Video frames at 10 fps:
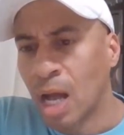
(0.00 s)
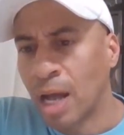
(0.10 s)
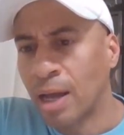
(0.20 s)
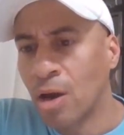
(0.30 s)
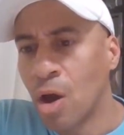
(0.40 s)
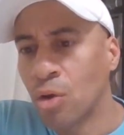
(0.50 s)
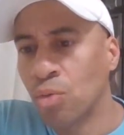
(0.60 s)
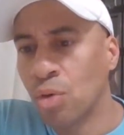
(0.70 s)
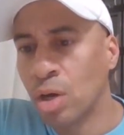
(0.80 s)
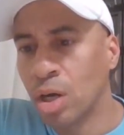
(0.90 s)
I got all the
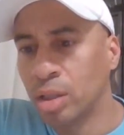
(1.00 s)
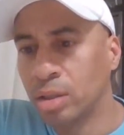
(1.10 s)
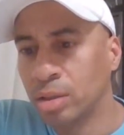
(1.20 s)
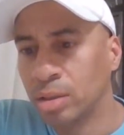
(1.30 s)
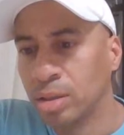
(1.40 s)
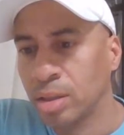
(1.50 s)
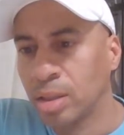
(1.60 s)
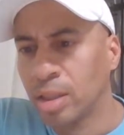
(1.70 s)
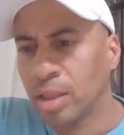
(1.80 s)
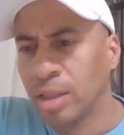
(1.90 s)
ones.
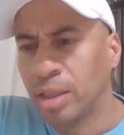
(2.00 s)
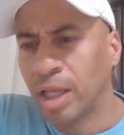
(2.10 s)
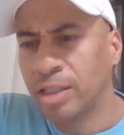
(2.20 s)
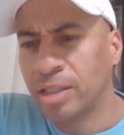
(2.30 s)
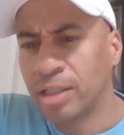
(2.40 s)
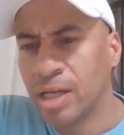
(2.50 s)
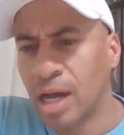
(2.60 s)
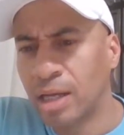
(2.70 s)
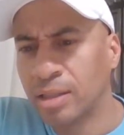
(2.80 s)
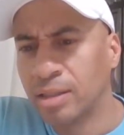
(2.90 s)
They just
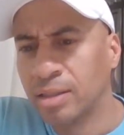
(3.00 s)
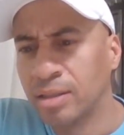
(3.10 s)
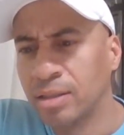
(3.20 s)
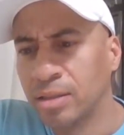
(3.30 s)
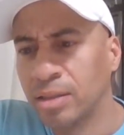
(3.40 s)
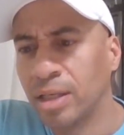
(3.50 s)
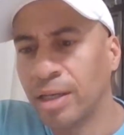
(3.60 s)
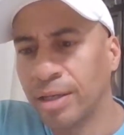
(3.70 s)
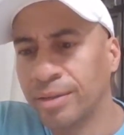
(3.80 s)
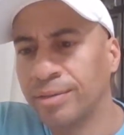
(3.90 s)
got,
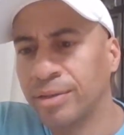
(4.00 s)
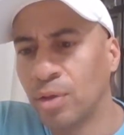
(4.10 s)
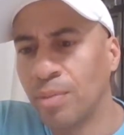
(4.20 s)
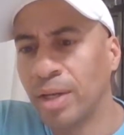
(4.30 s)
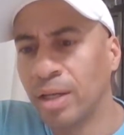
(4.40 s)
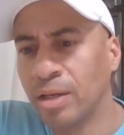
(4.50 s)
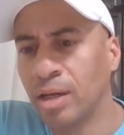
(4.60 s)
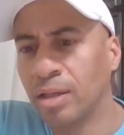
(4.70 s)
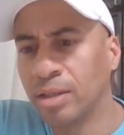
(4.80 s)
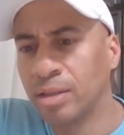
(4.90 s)
yeah, so many
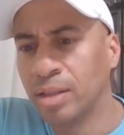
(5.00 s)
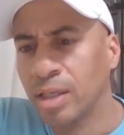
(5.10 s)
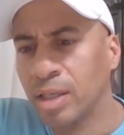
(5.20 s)
colors.